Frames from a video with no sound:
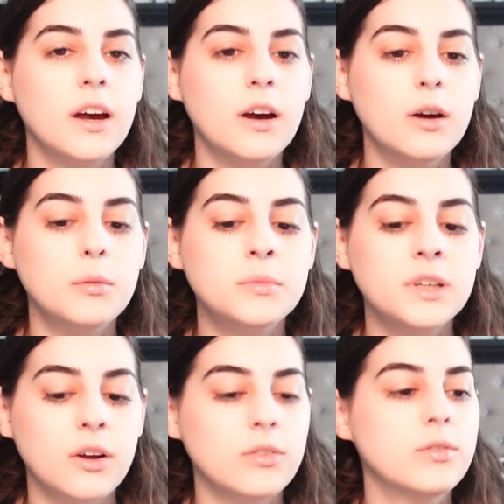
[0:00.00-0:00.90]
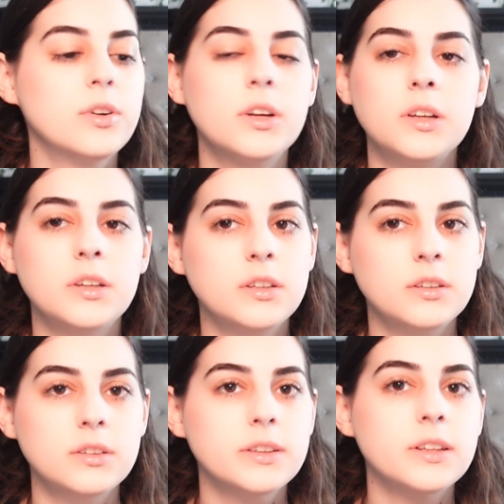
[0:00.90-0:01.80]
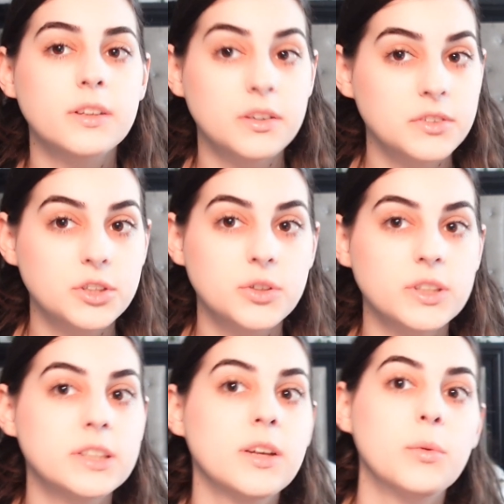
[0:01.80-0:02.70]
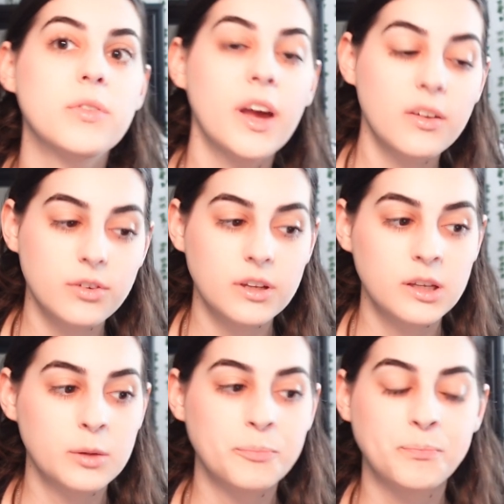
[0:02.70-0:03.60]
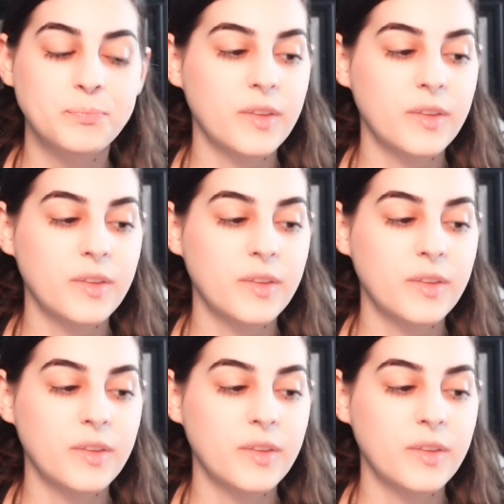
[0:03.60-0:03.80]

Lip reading: out of the love interest that we've had for him.